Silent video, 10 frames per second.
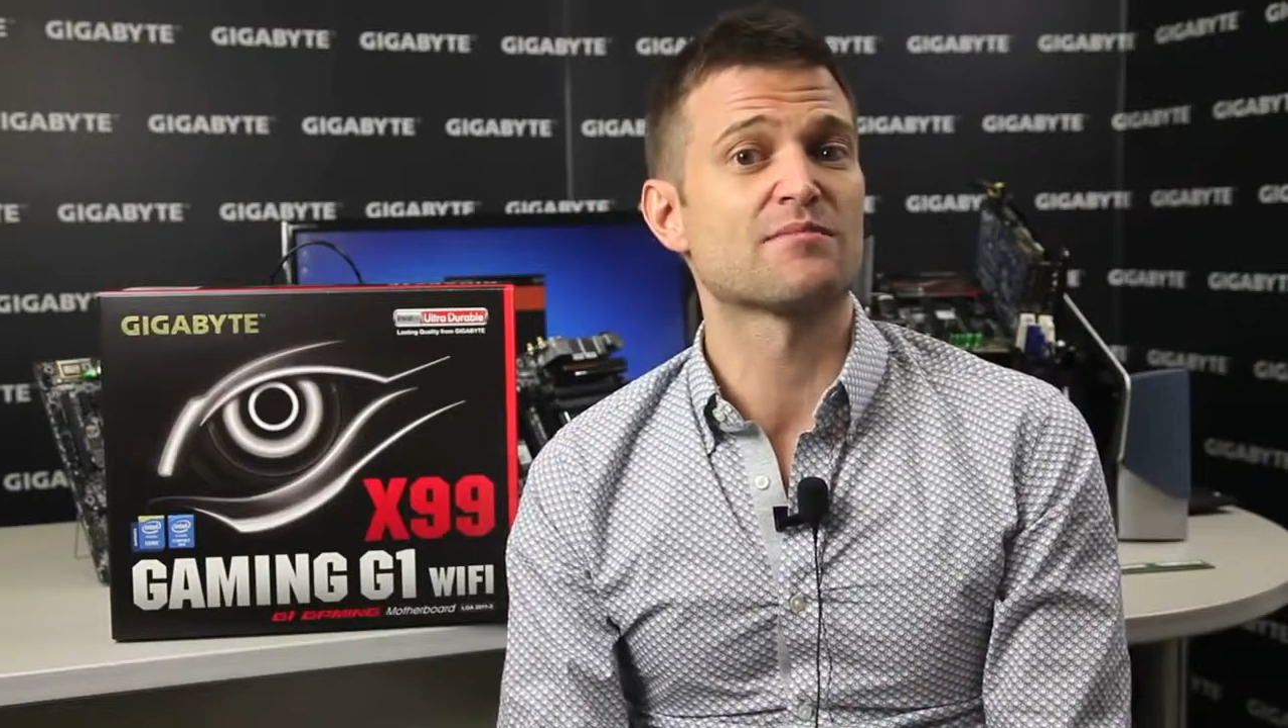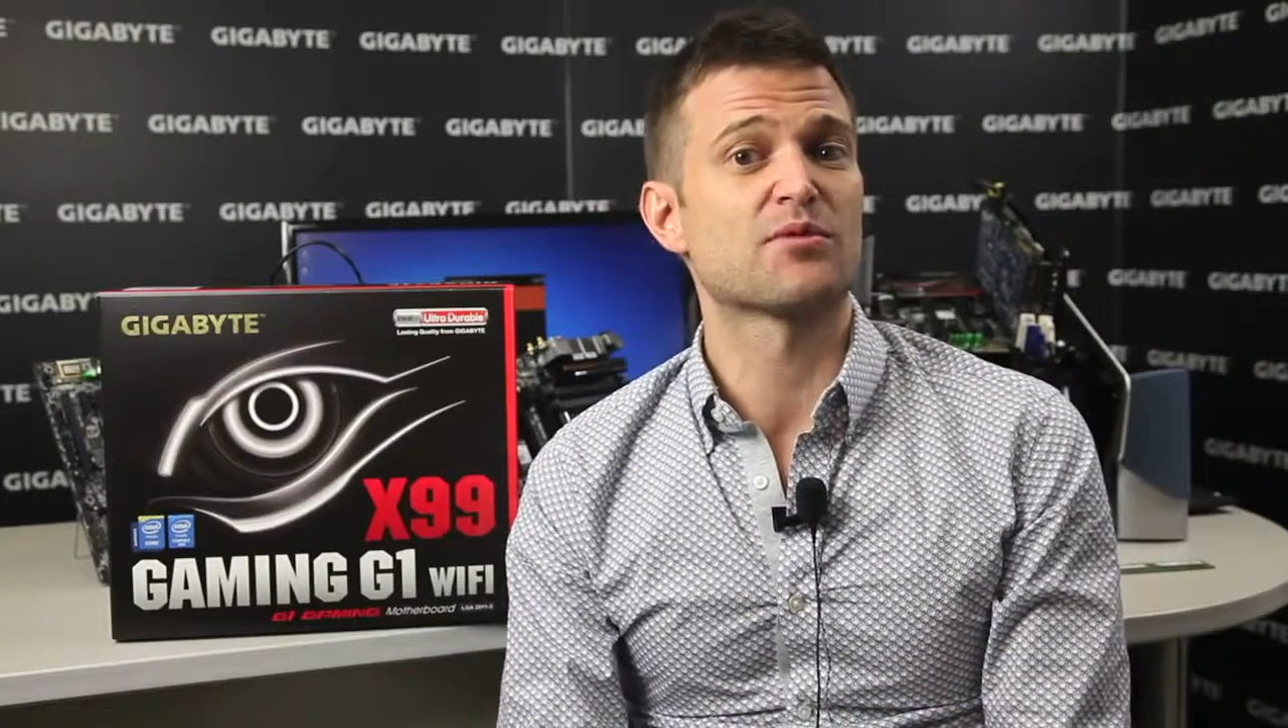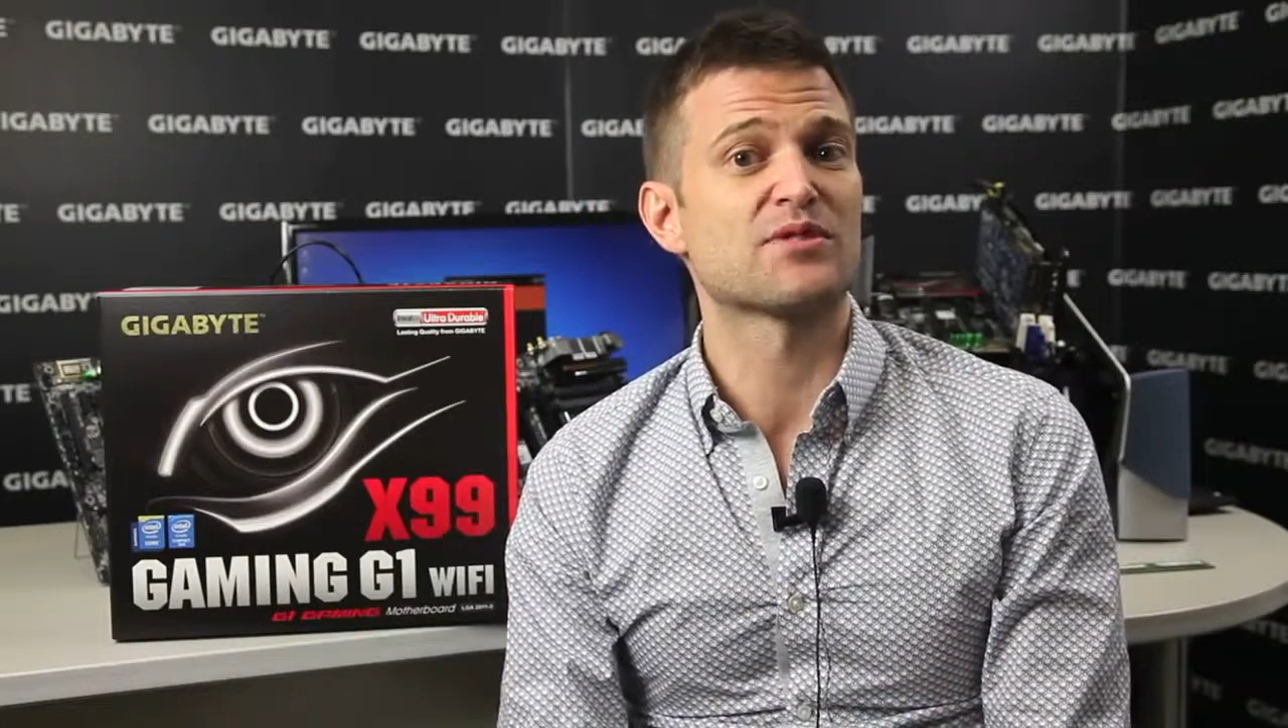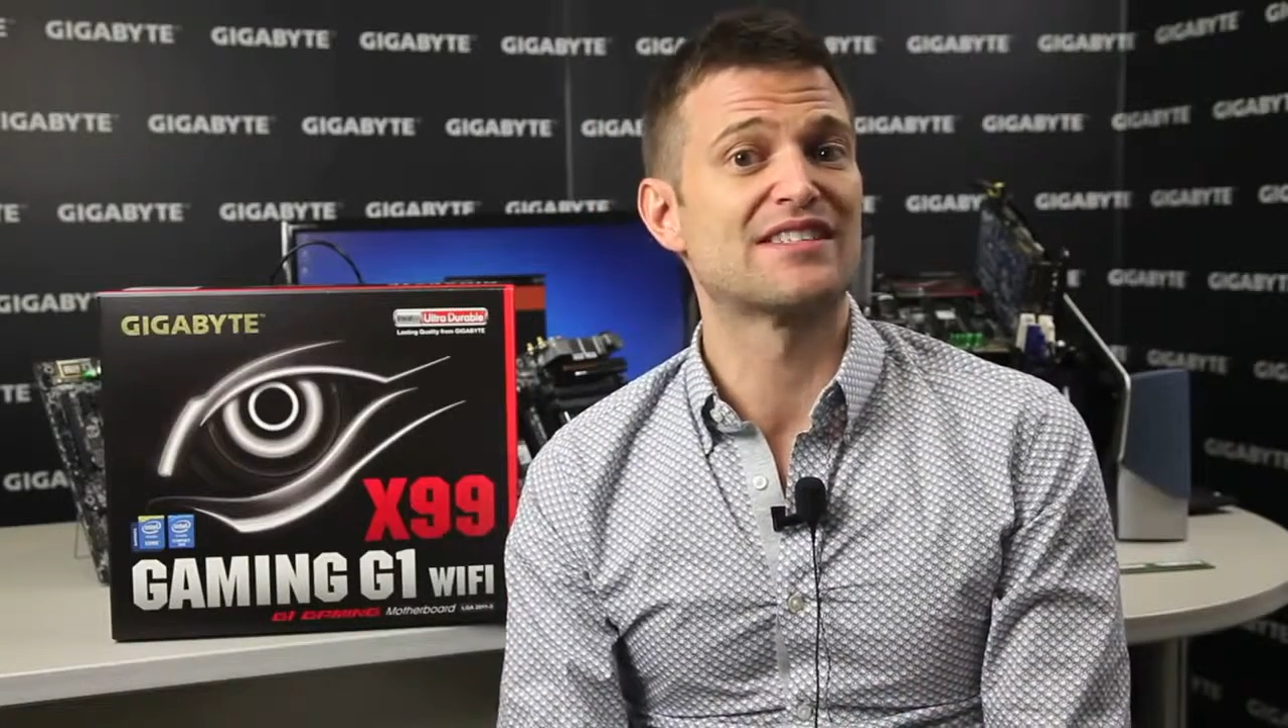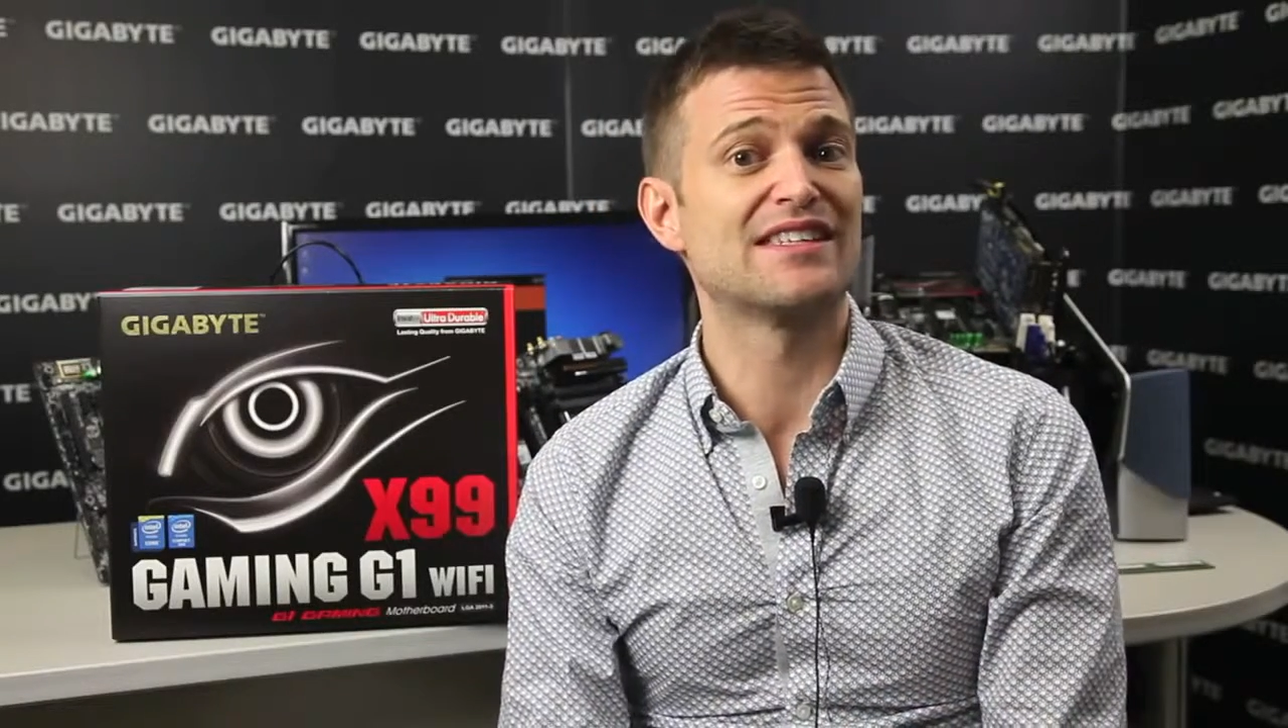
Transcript: supports